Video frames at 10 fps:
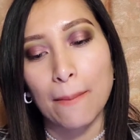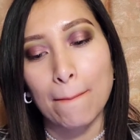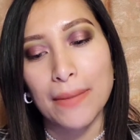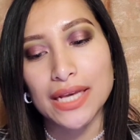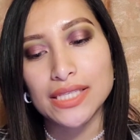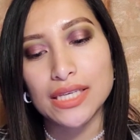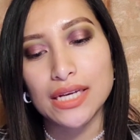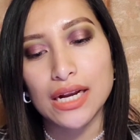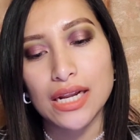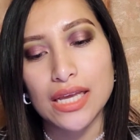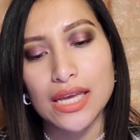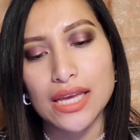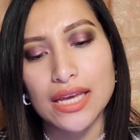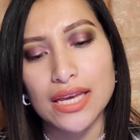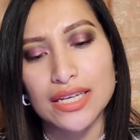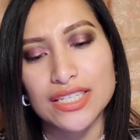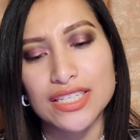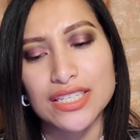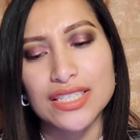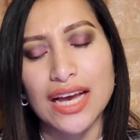Basically, it's
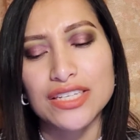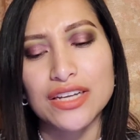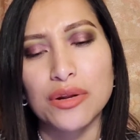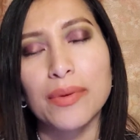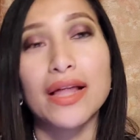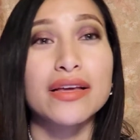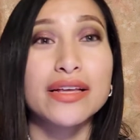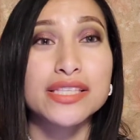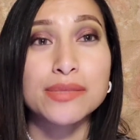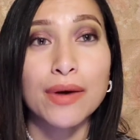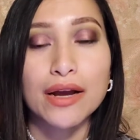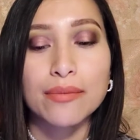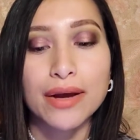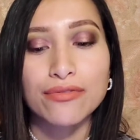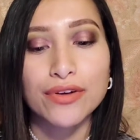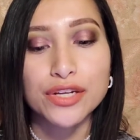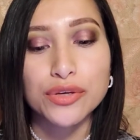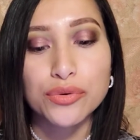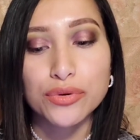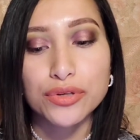just an eyeshadow palette inspired by Freddy
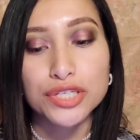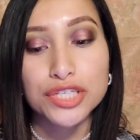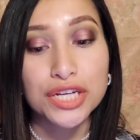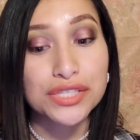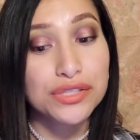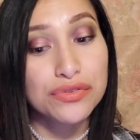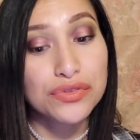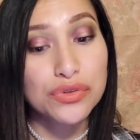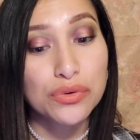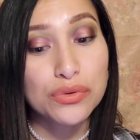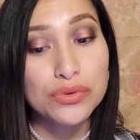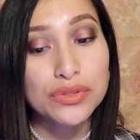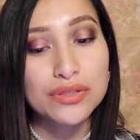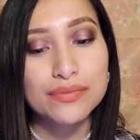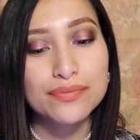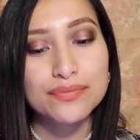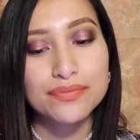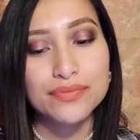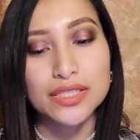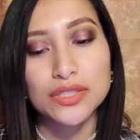Krueger's Chest of Souls.
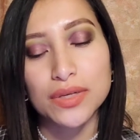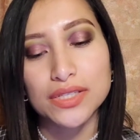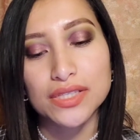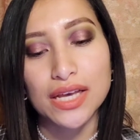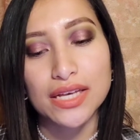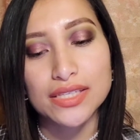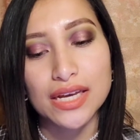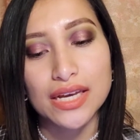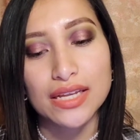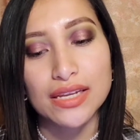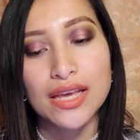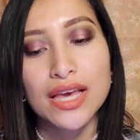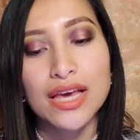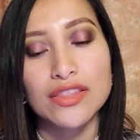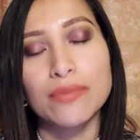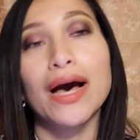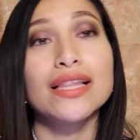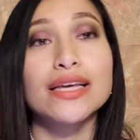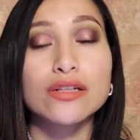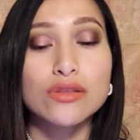That's what it says. And the
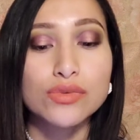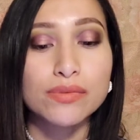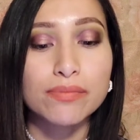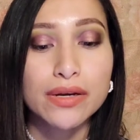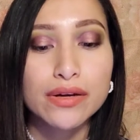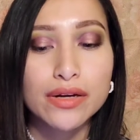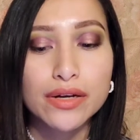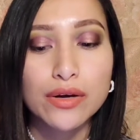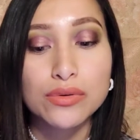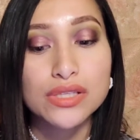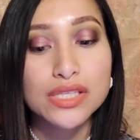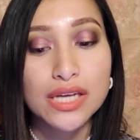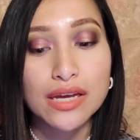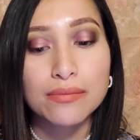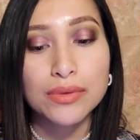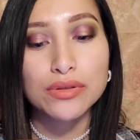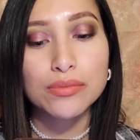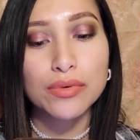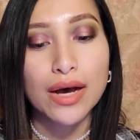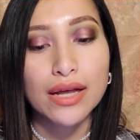palette includes a mirror, holds 10
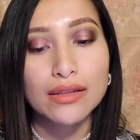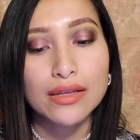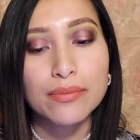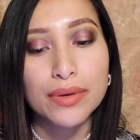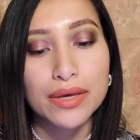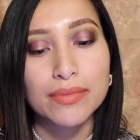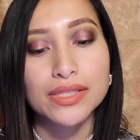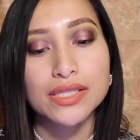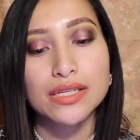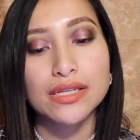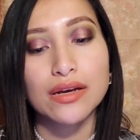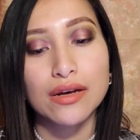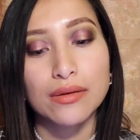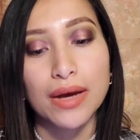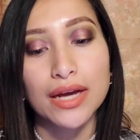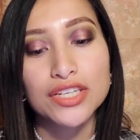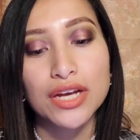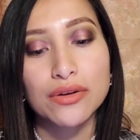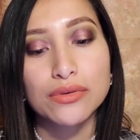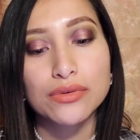buildable, highly pigmented
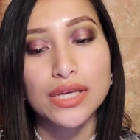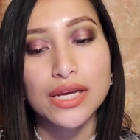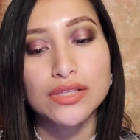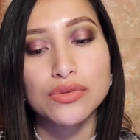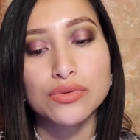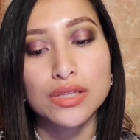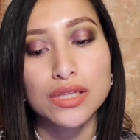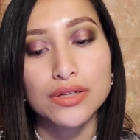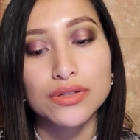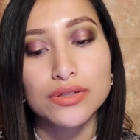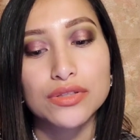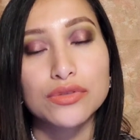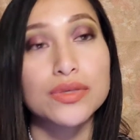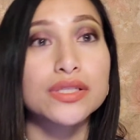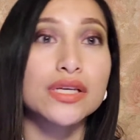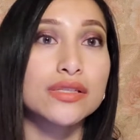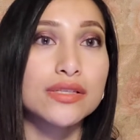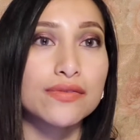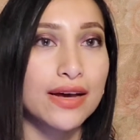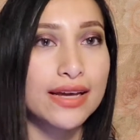eyeshadows, and 2 glitters to
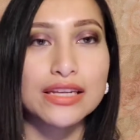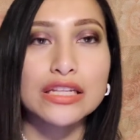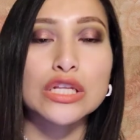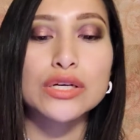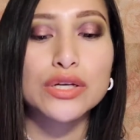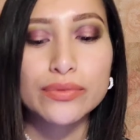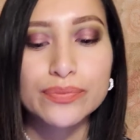intensify any look.